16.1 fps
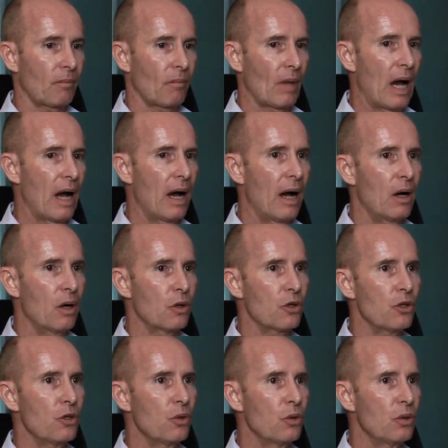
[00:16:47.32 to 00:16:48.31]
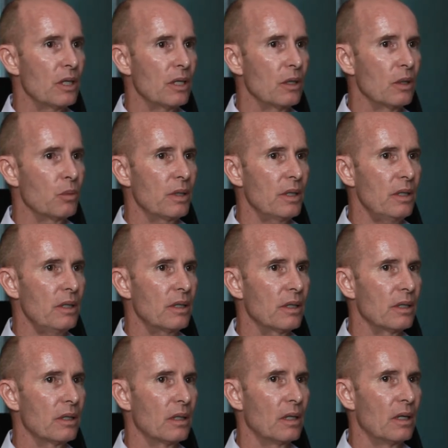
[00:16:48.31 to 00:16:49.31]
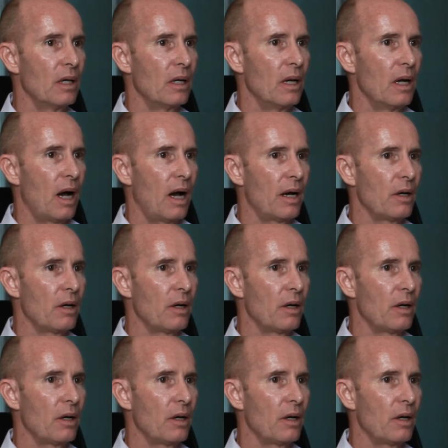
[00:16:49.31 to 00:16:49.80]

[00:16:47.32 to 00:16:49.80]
how do you deal with it? I